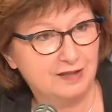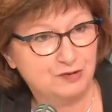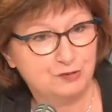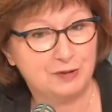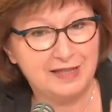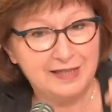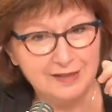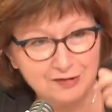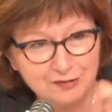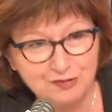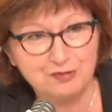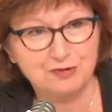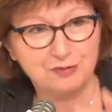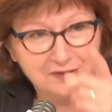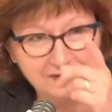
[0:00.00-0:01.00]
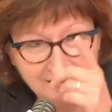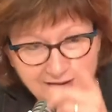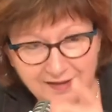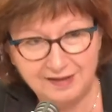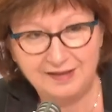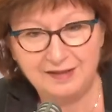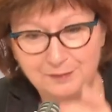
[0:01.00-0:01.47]
to each jury,
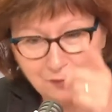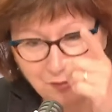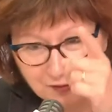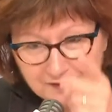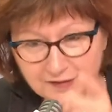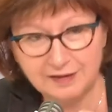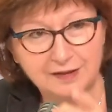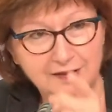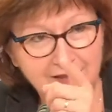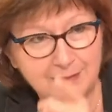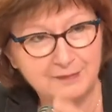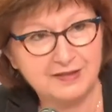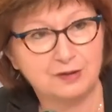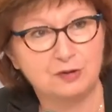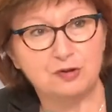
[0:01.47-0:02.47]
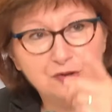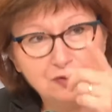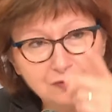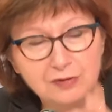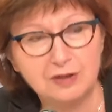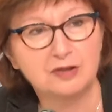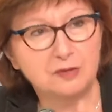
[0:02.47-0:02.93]
he pointed at them saying,
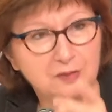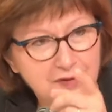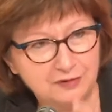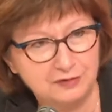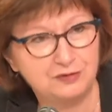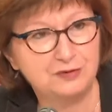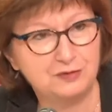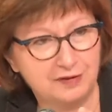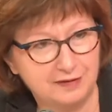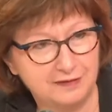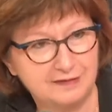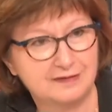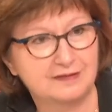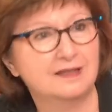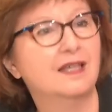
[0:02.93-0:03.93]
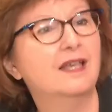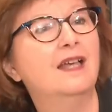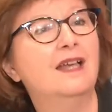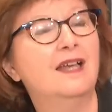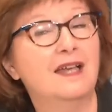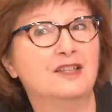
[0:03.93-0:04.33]
You are going to do this. Yeah.